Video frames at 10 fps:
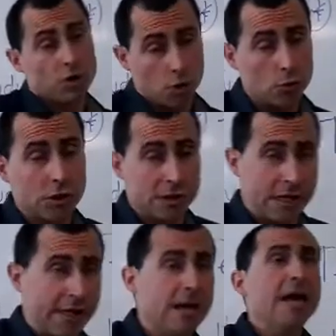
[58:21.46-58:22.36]
should
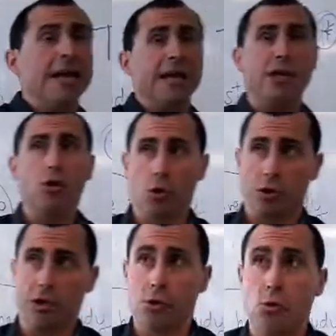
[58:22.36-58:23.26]
say, in
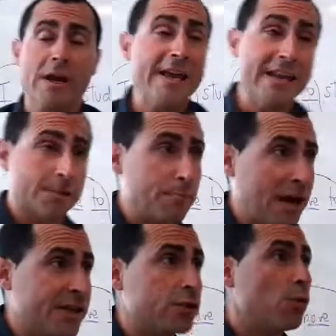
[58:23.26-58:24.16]
order to. In
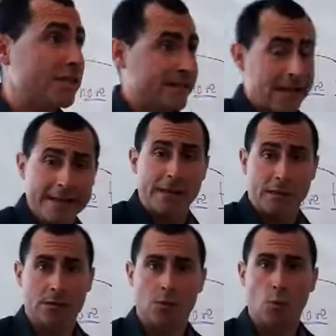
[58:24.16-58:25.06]
Spanish, we say it.
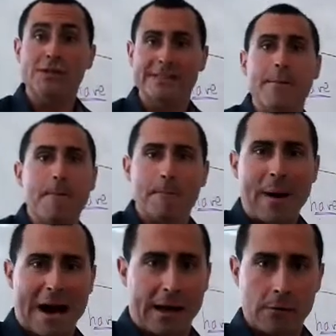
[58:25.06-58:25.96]
We say
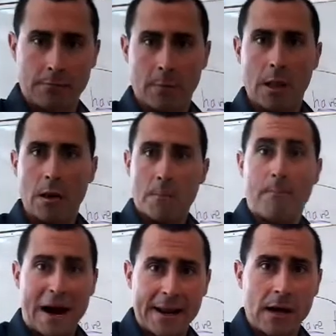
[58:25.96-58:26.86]
para.
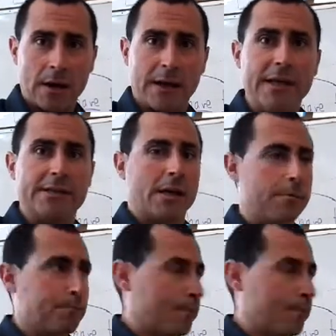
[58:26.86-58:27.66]
Para, it's a